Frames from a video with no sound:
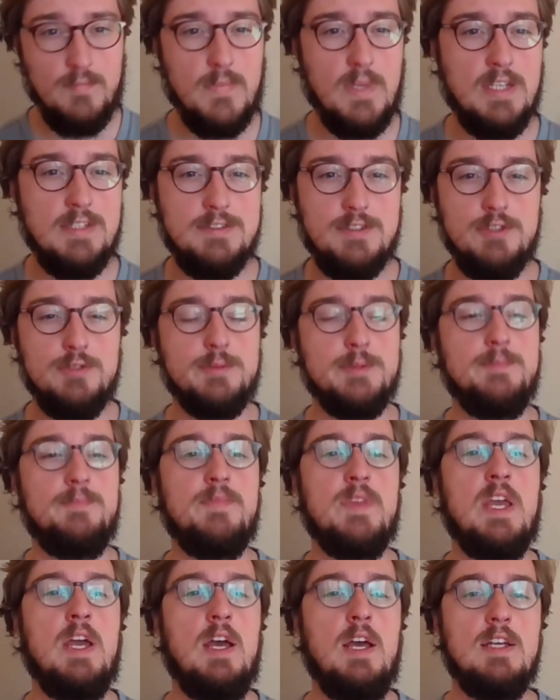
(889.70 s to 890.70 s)
Excuse me.
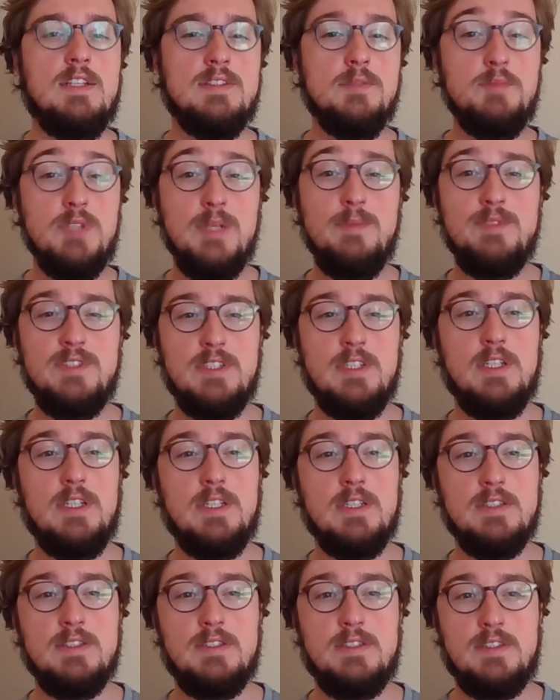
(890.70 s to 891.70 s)
Sometimes
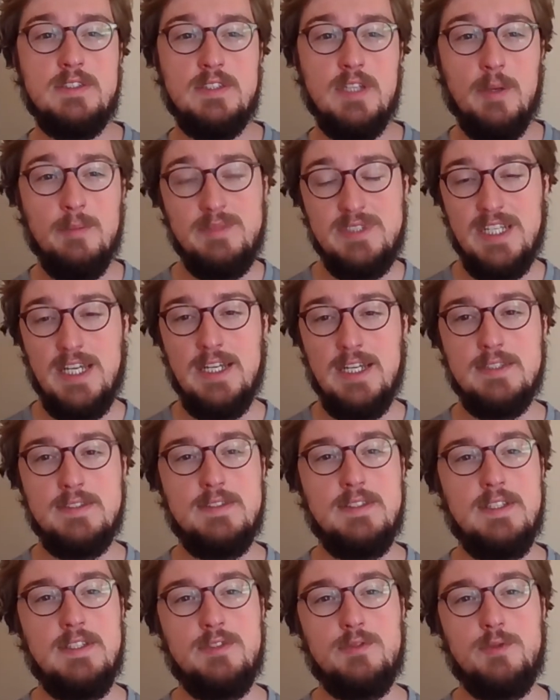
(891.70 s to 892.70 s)
the
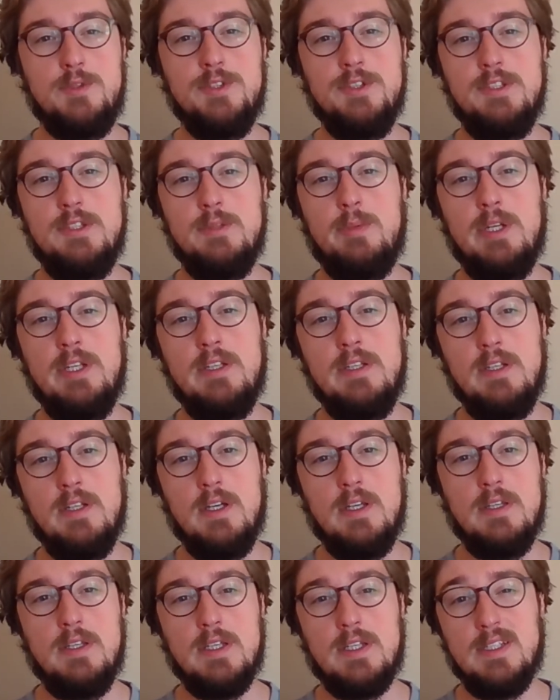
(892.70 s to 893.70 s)
subtext is really dependent
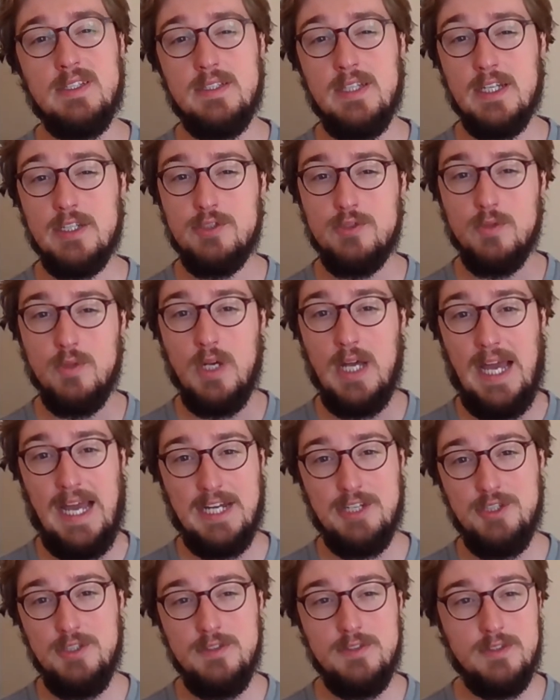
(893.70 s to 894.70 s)
on the contextual
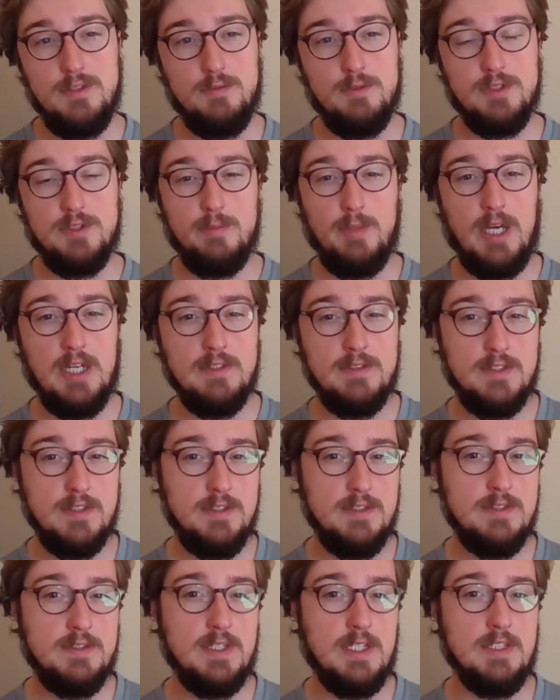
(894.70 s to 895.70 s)
actions and
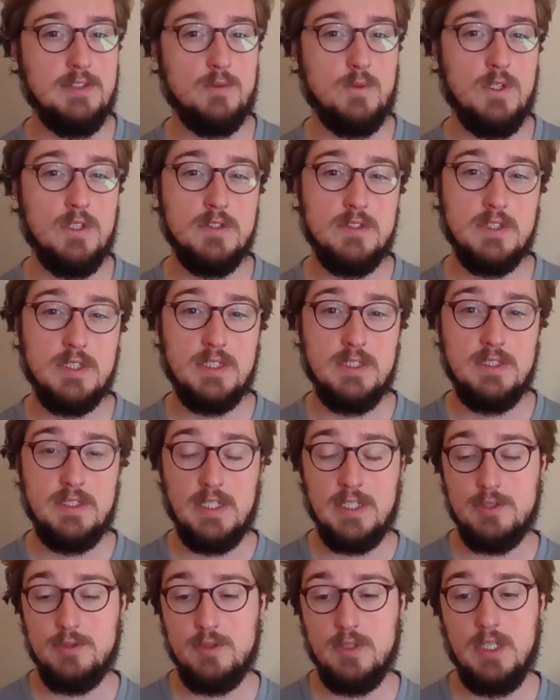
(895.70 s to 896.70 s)
responses, as well as the
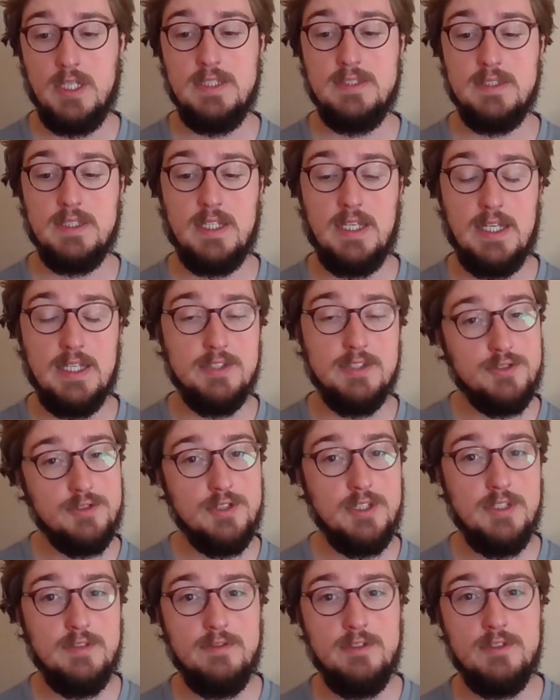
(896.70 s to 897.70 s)
contextualizing
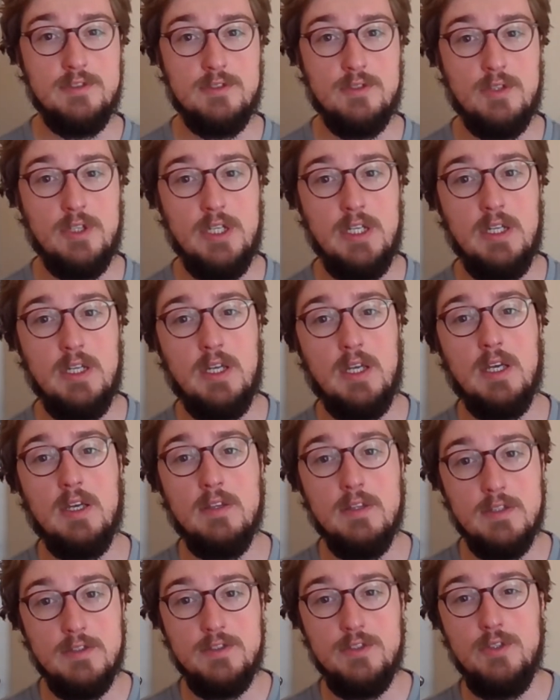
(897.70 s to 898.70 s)
history of the story and
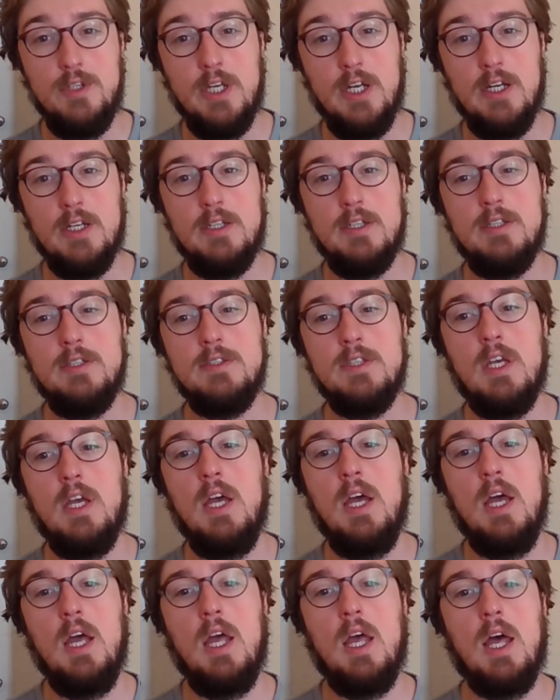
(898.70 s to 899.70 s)
the two characters.
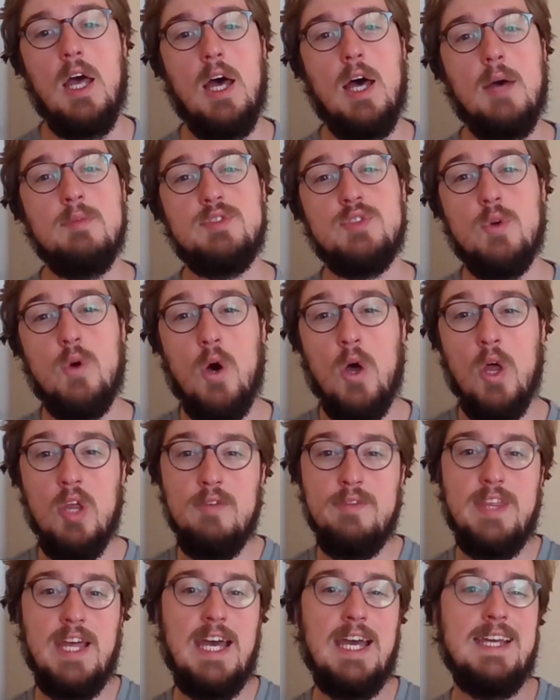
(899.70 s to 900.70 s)
So all
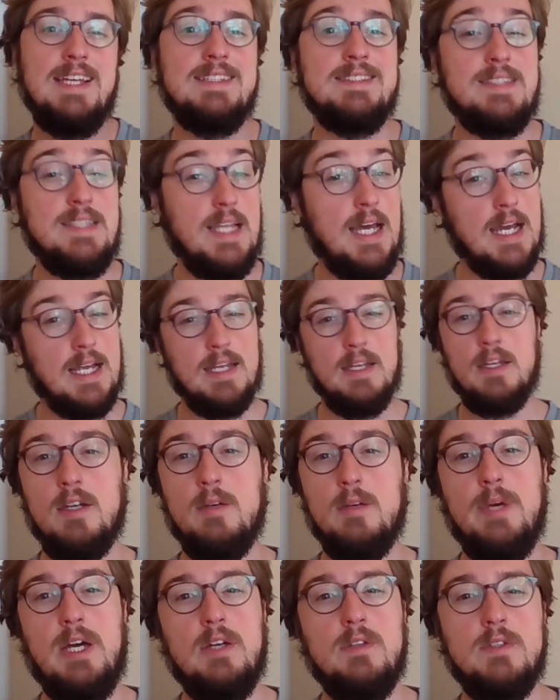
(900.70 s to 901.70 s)
of that is not going
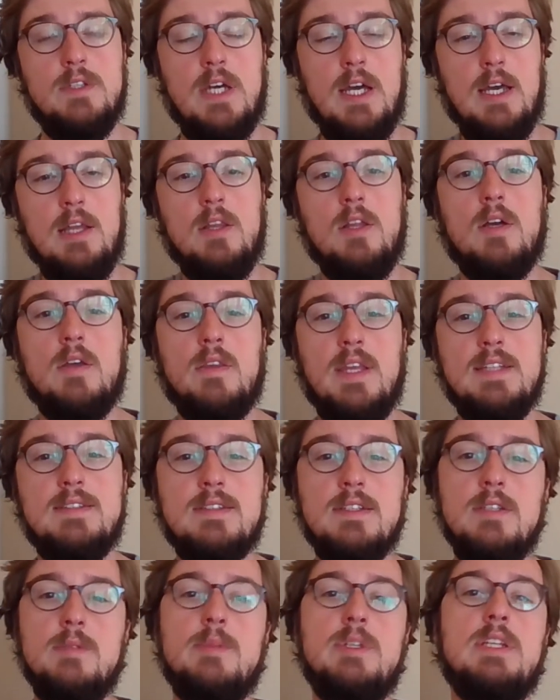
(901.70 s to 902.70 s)
out in dialogue. That's
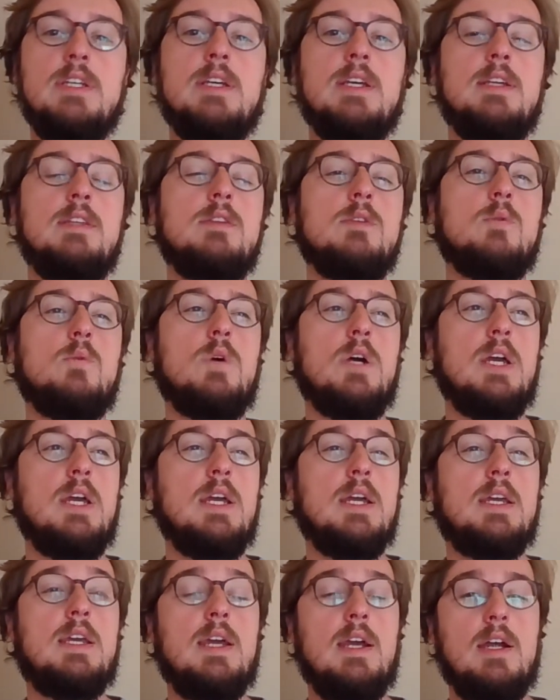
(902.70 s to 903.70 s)
going to be in the
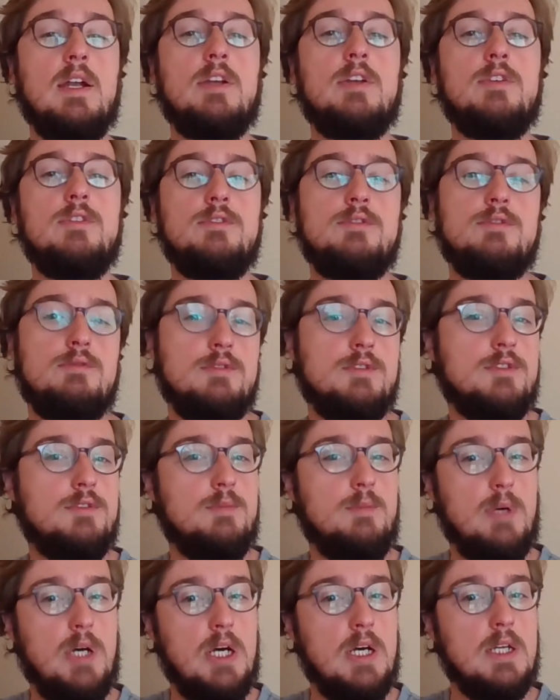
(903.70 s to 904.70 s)
way characters
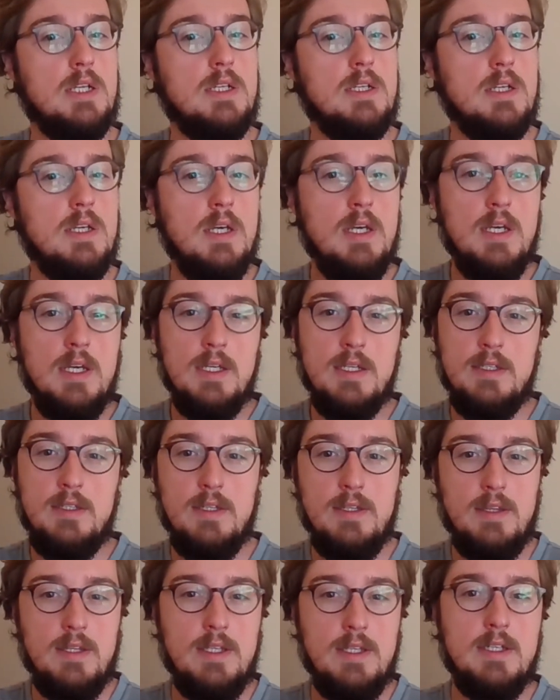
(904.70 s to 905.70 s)
respond to
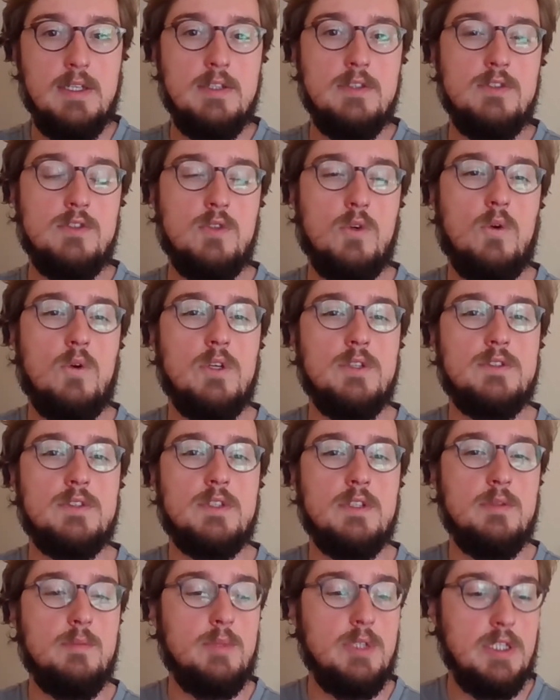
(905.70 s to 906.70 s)
things, or it's
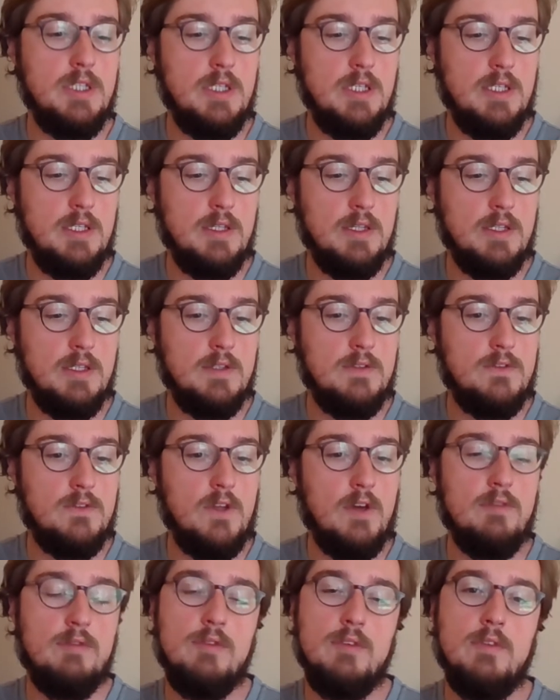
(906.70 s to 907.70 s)
going to be in the
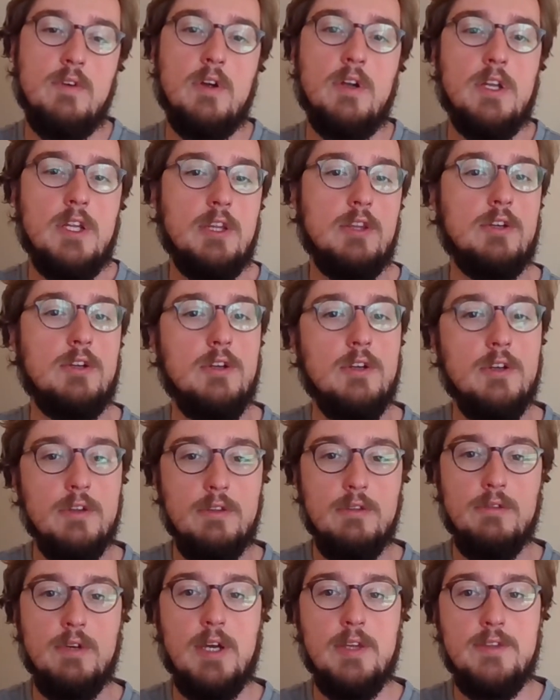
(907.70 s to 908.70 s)
stuff we've already learned
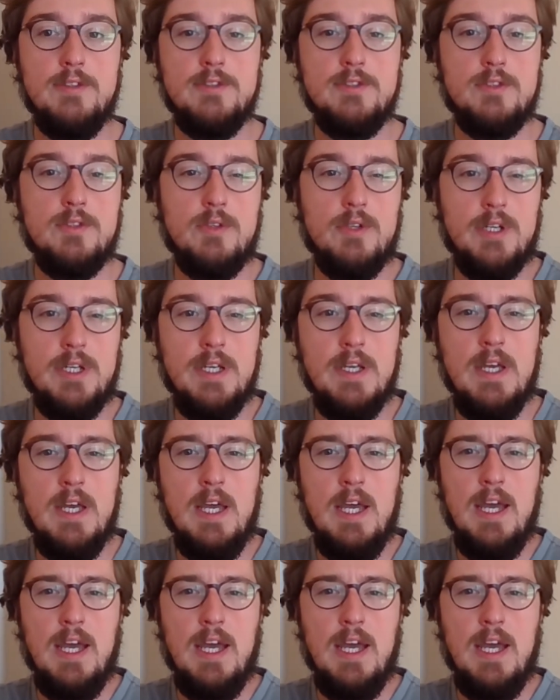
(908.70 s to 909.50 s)
throughout the story.